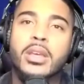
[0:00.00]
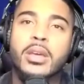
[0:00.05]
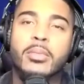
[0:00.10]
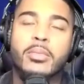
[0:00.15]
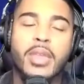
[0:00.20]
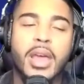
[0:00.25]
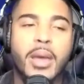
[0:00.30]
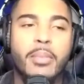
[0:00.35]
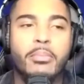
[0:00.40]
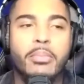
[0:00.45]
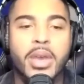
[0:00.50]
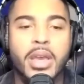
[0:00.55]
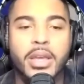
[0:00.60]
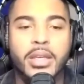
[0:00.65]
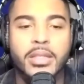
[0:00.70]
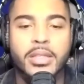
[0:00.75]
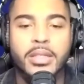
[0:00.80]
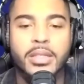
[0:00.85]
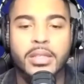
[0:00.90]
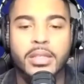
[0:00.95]
that
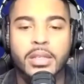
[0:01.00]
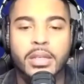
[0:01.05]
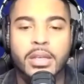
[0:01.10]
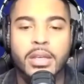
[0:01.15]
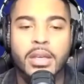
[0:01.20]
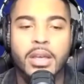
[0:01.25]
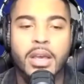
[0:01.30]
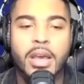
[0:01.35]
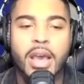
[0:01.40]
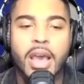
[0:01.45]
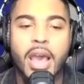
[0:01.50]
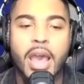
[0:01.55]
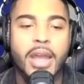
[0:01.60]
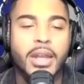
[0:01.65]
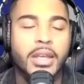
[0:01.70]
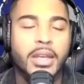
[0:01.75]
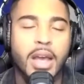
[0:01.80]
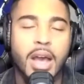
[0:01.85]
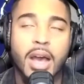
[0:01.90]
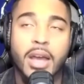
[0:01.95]
makes
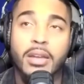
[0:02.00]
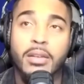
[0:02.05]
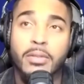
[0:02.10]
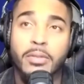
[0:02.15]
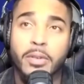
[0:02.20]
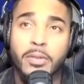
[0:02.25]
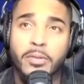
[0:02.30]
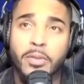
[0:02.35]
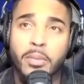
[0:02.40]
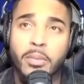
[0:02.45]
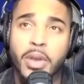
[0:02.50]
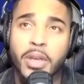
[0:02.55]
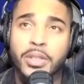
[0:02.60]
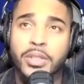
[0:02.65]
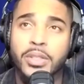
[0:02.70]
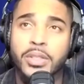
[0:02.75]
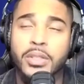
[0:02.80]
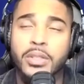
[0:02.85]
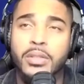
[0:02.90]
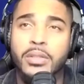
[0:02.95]
any kind of
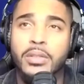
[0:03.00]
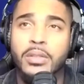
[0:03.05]
information